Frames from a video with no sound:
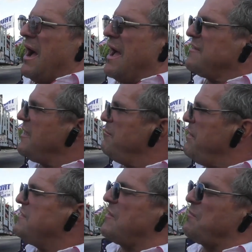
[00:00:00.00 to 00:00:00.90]
I
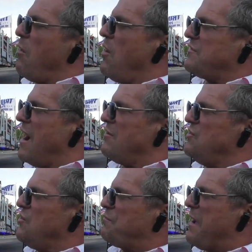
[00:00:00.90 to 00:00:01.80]
meet the small town
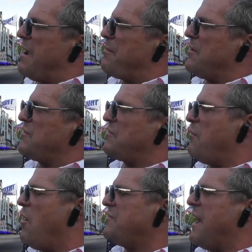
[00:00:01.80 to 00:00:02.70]
newspapers, the
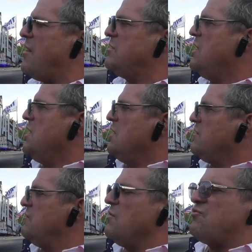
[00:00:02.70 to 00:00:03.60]
small town
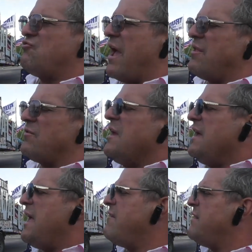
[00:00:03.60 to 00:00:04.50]
news channels,
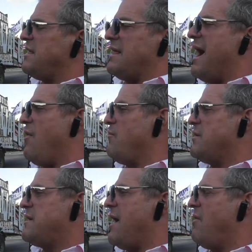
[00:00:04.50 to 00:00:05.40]
even in
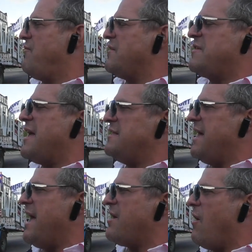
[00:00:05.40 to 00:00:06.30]
Hollywood, California, San
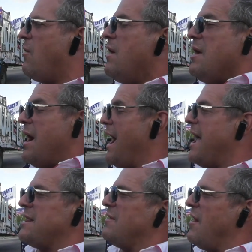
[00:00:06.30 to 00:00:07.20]
Diego. I
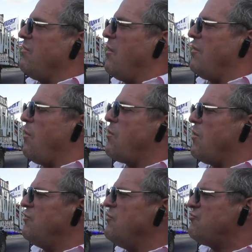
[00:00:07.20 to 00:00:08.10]
had a
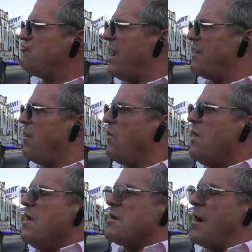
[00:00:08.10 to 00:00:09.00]
local news channel
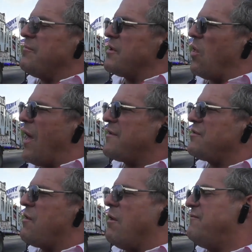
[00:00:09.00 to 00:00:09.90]
come to
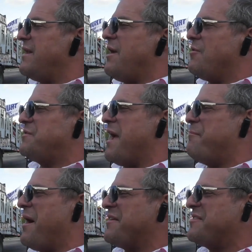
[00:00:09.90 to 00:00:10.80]
Calexico and
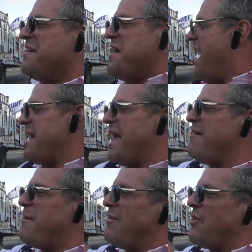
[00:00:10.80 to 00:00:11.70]
videotape us. I
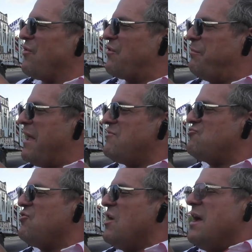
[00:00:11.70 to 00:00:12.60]
gave my little speech,
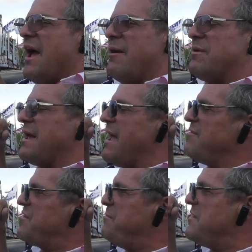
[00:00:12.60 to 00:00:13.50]
and when I gave
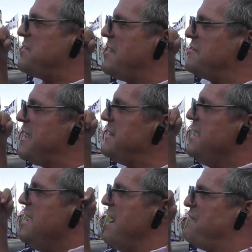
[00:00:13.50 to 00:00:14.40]
the speech, I said,
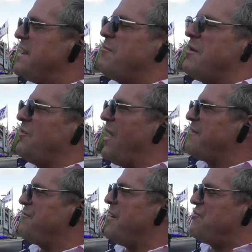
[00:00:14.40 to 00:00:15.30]
if anyone would like
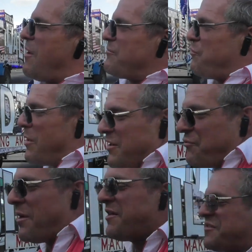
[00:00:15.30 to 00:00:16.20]
free Trump 2020